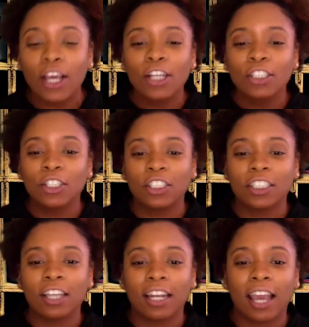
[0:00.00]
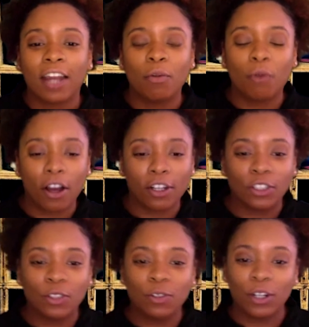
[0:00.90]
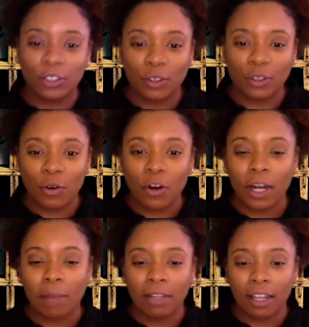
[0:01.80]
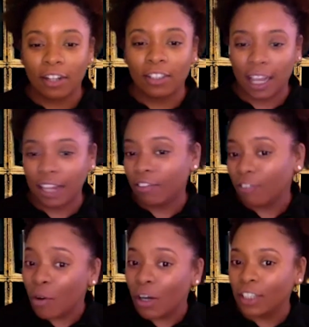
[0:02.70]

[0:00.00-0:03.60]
So she's gonna kind of walk us through her store, and I'm gonna let her take the floor.